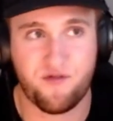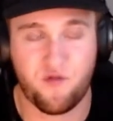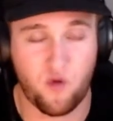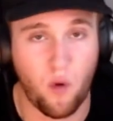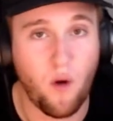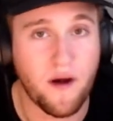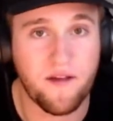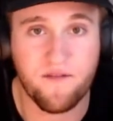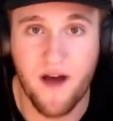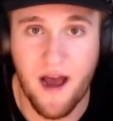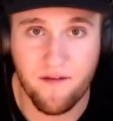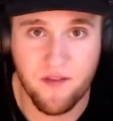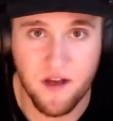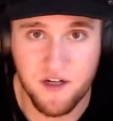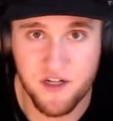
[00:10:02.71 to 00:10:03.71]

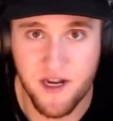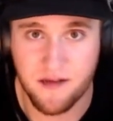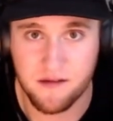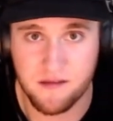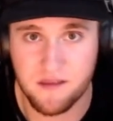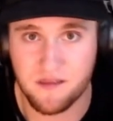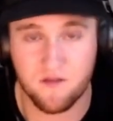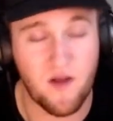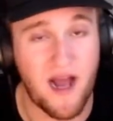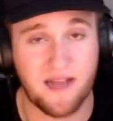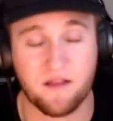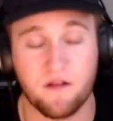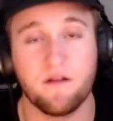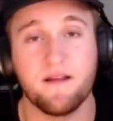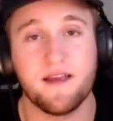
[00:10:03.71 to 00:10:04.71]
25 touchdowns
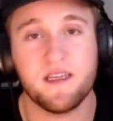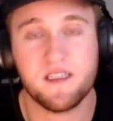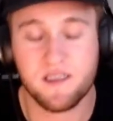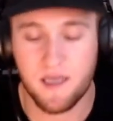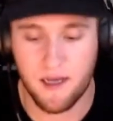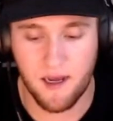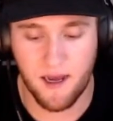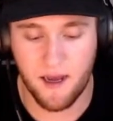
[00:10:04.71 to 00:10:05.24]
at the least.